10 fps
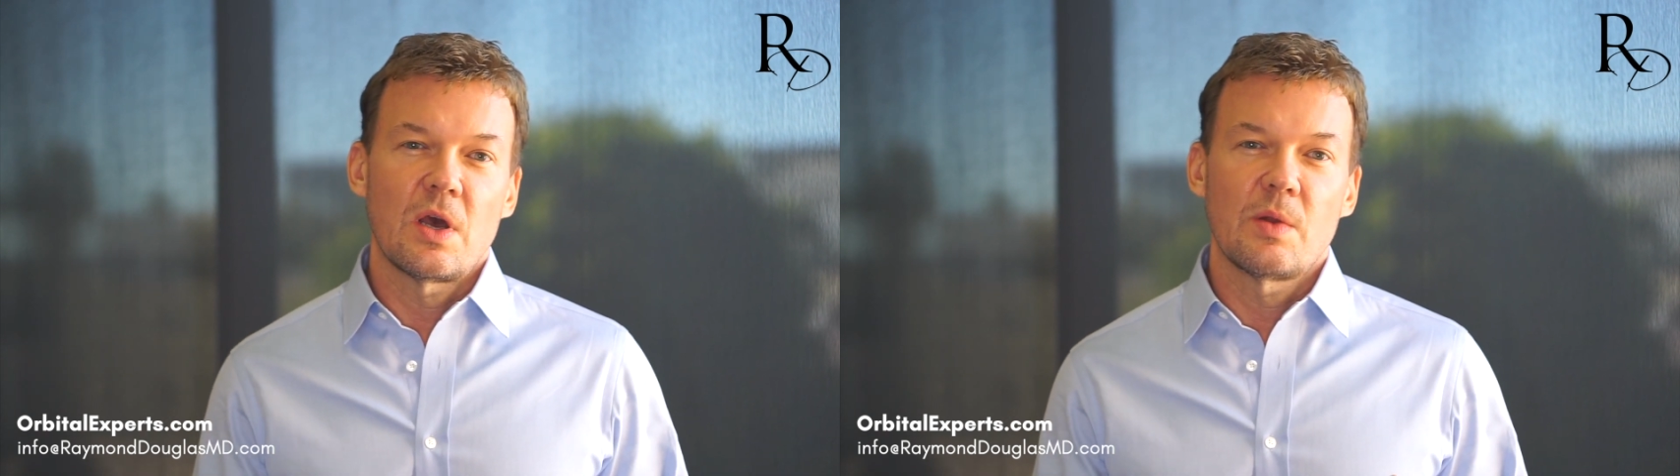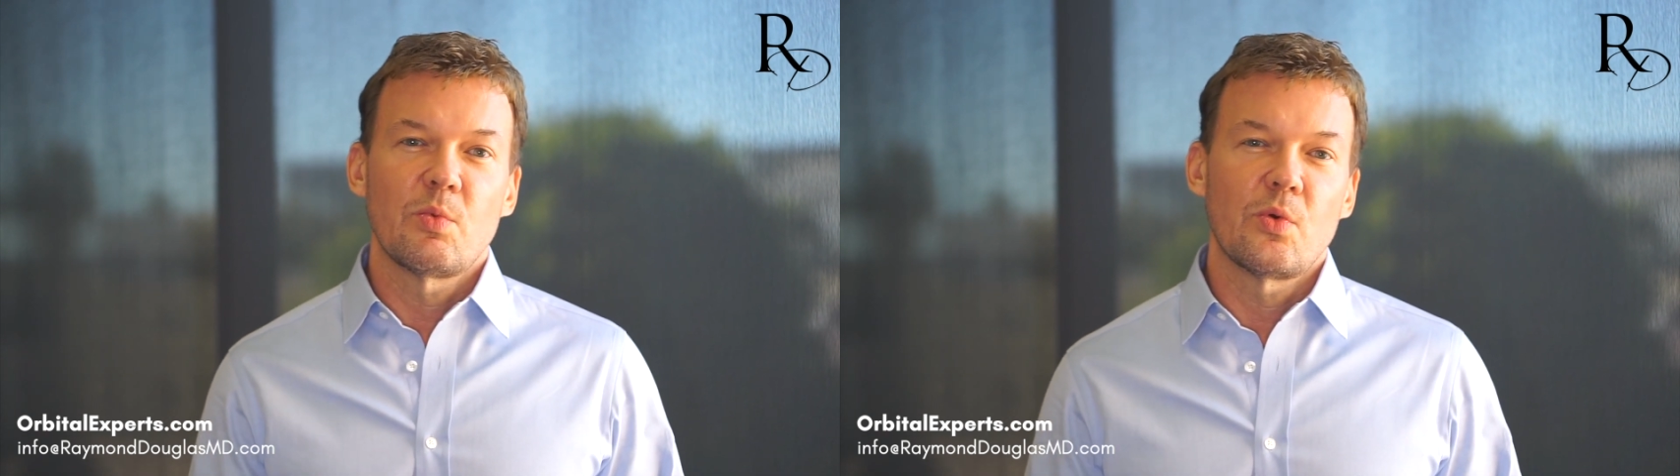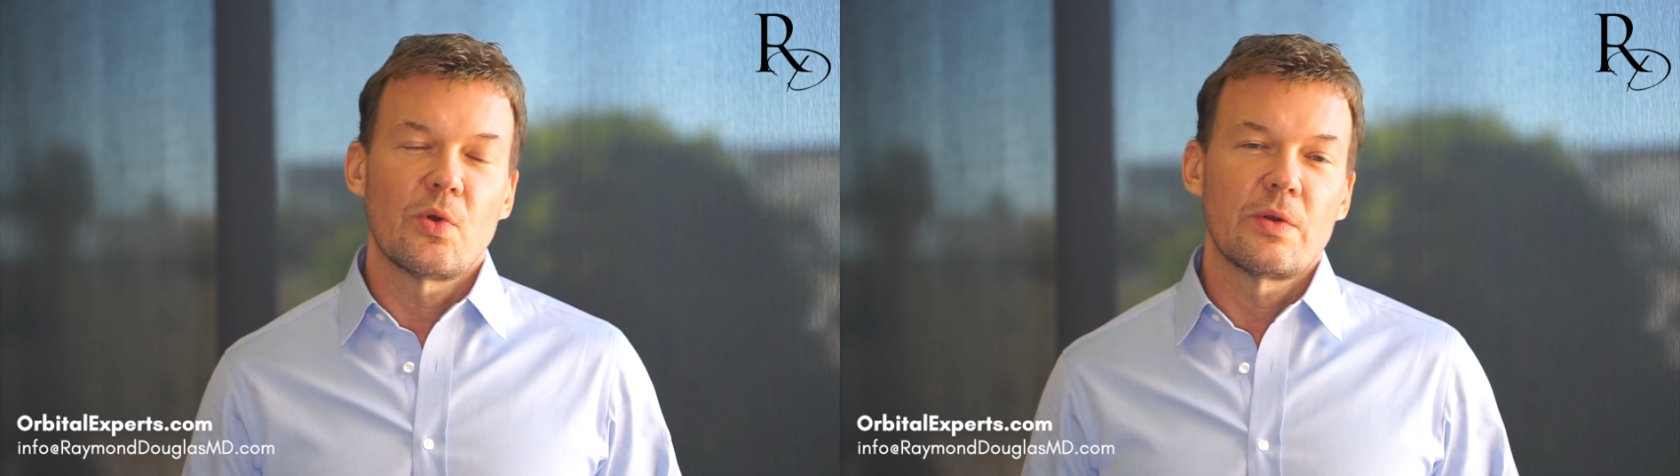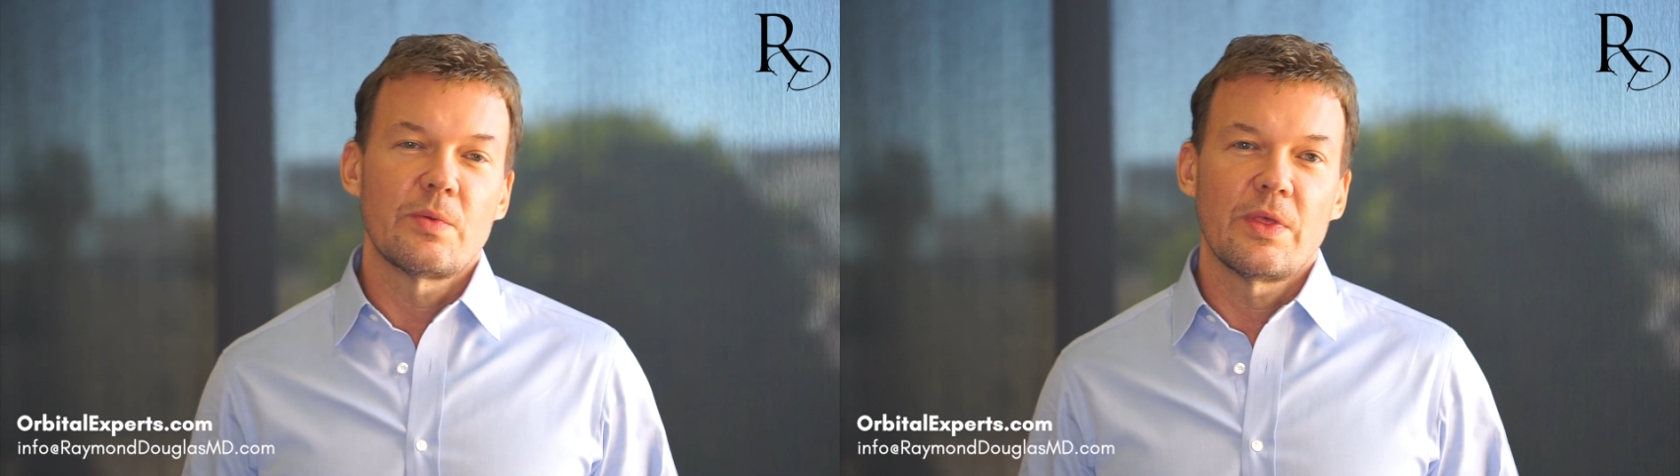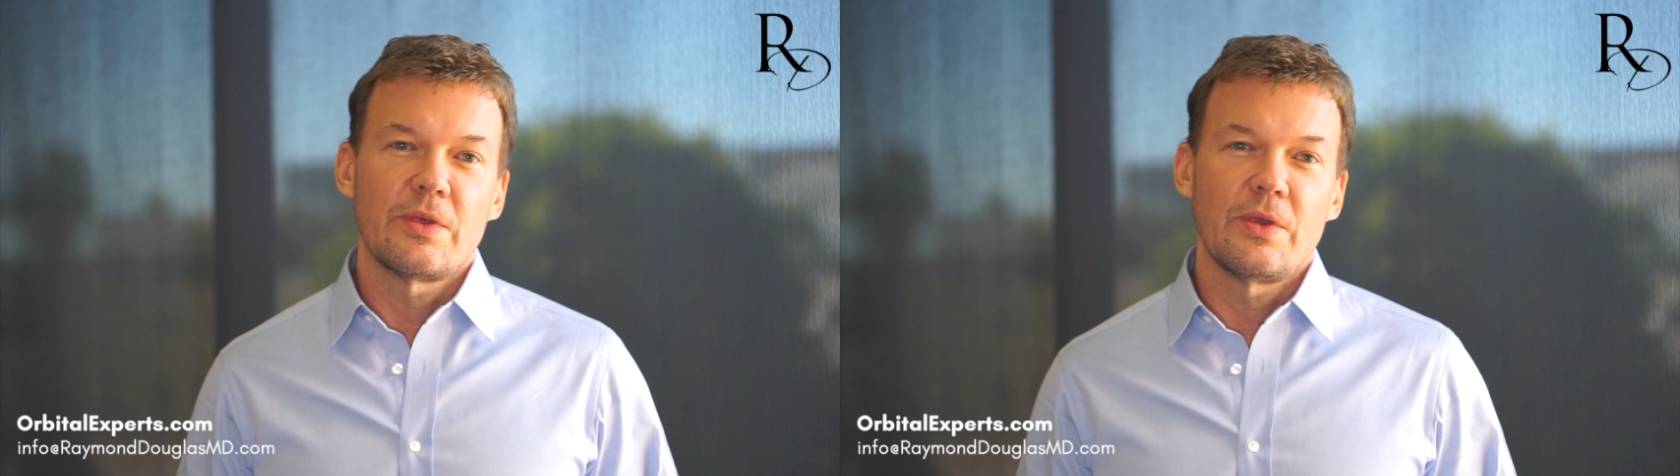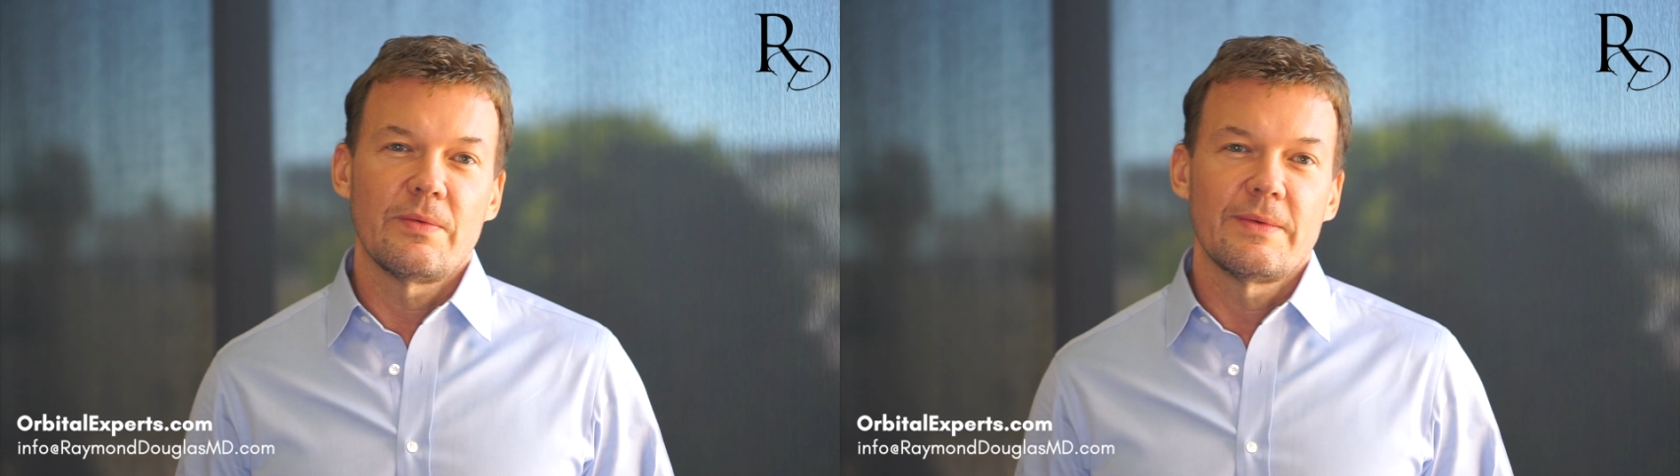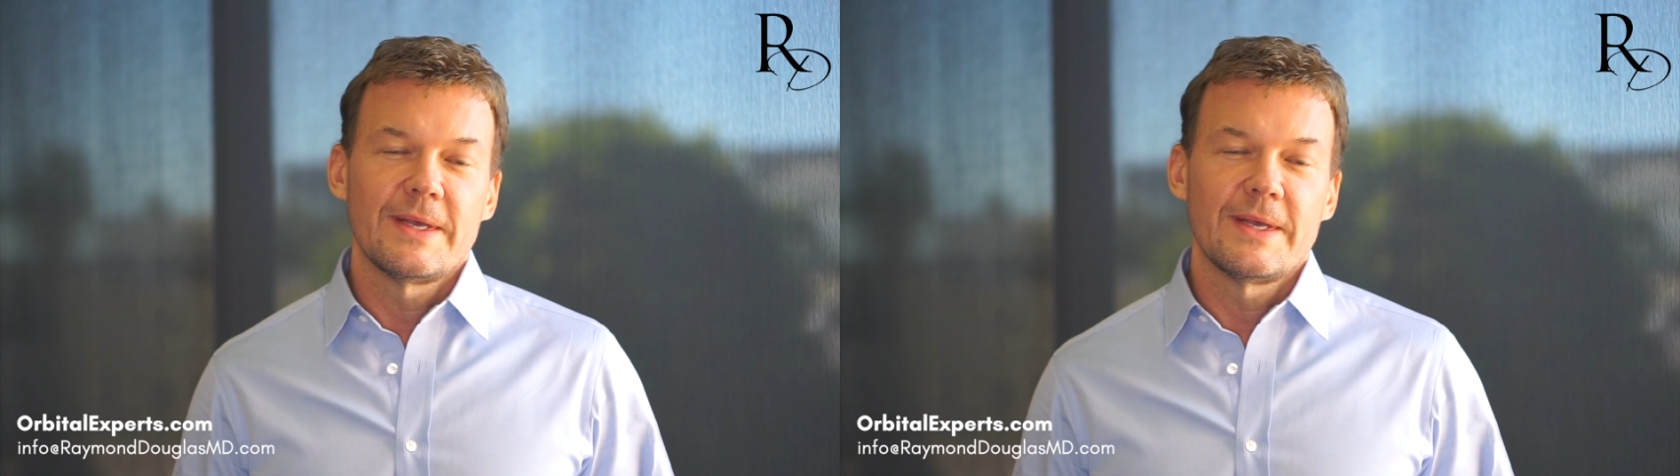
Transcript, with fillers: on board with you.